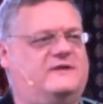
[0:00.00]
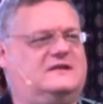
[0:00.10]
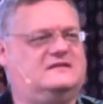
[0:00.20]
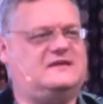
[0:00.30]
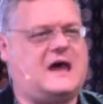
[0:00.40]
it
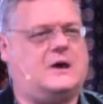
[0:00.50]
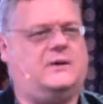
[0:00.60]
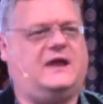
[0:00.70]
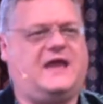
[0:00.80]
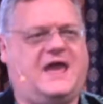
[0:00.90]
is
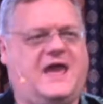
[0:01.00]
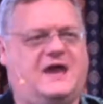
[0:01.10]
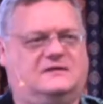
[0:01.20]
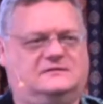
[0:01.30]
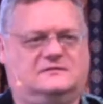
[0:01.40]
our
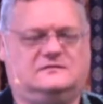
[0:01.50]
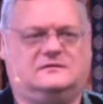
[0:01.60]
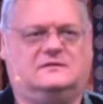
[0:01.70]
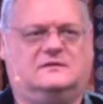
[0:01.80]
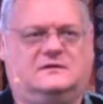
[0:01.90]
hands
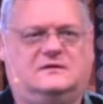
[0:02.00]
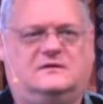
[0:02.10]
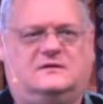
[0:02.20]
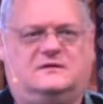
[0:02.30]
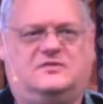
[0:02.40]

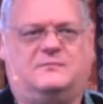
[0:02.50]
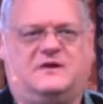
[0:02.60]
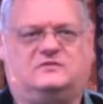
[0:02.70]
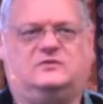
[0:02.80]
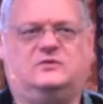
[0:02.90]
that
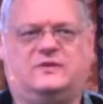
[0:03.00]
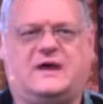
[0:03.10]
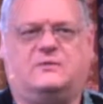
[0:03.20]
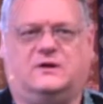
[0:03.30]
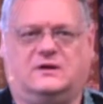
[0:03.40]
must do
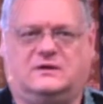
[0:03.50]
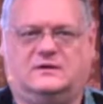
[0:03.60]
that work.